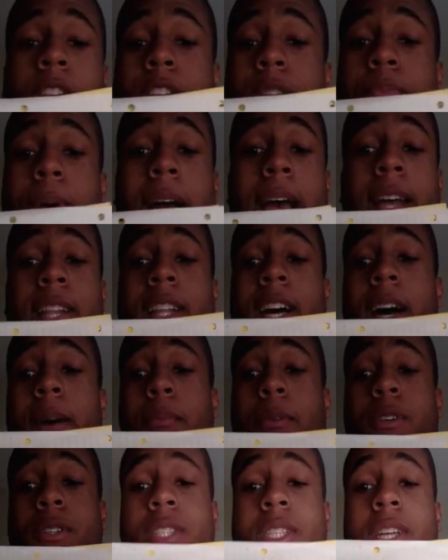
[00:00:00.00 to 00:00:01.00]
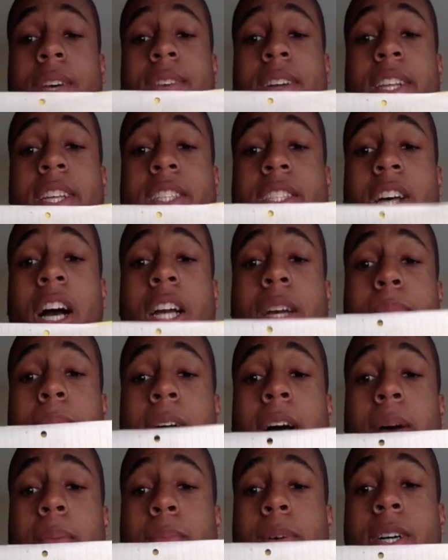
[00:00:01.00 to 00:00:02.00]
there's probably a lot more stuff I need to talk
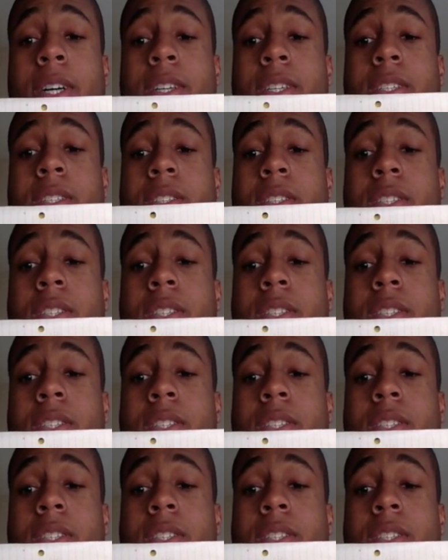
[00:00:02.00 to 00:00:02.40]
about, but